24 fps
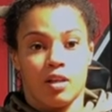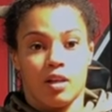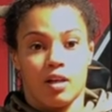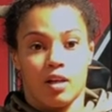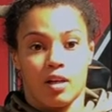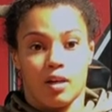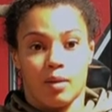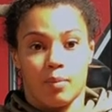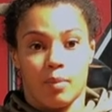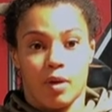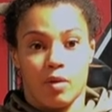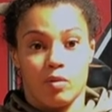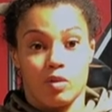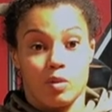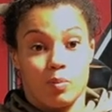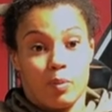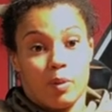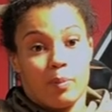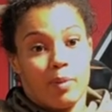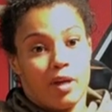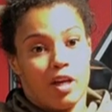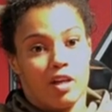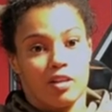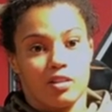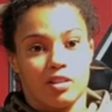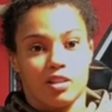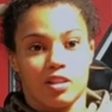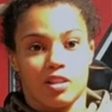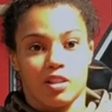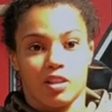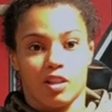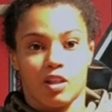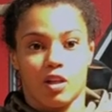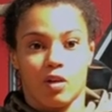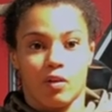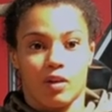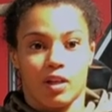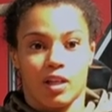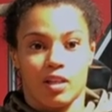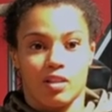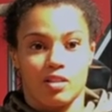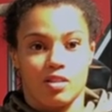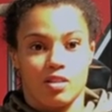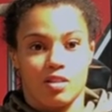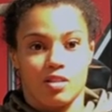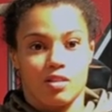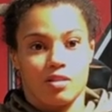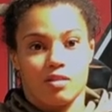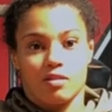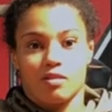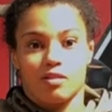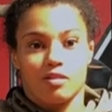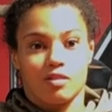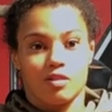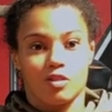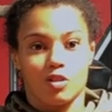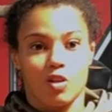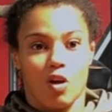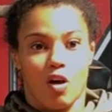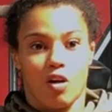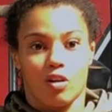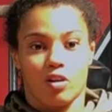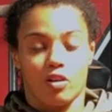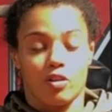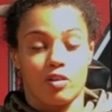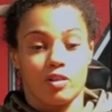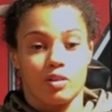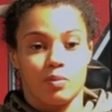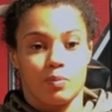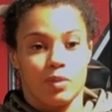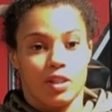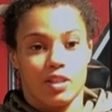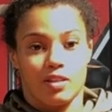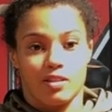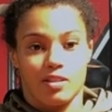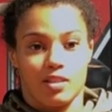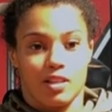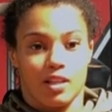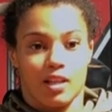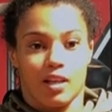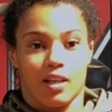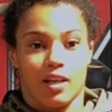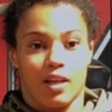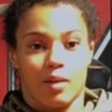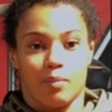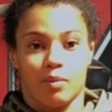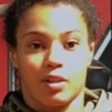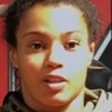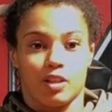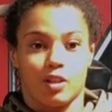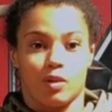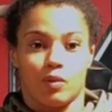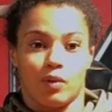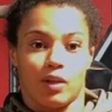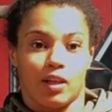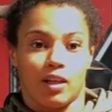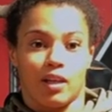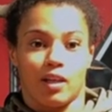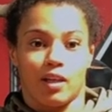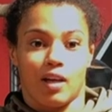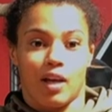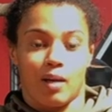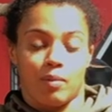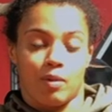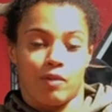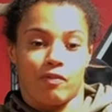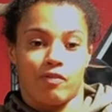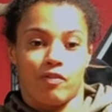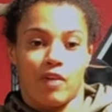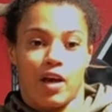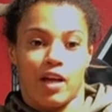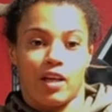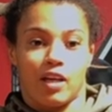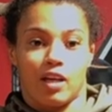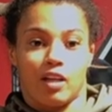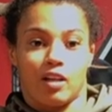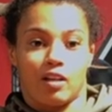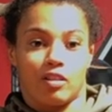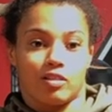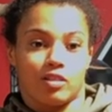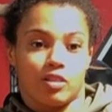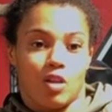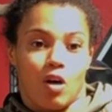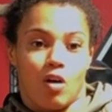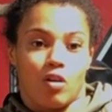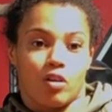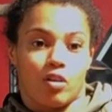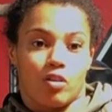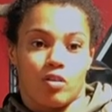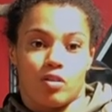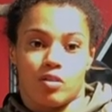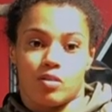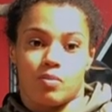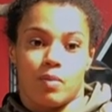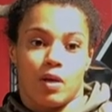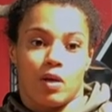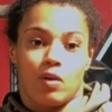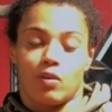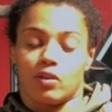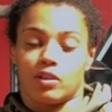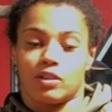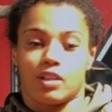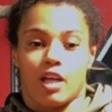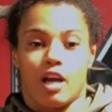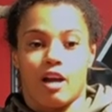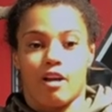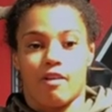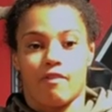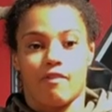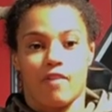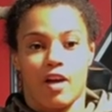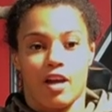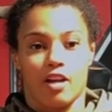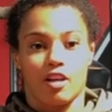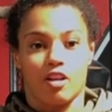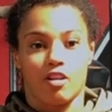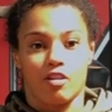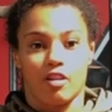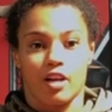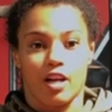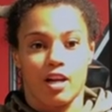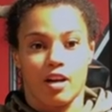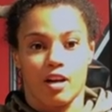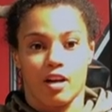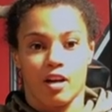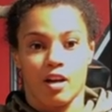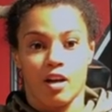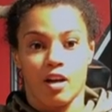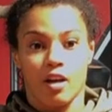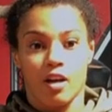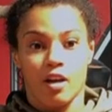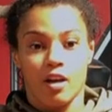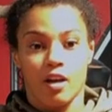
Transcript: I was prepared to go against tall girls because, again, I've been fighting tall girls my whole entire fight career.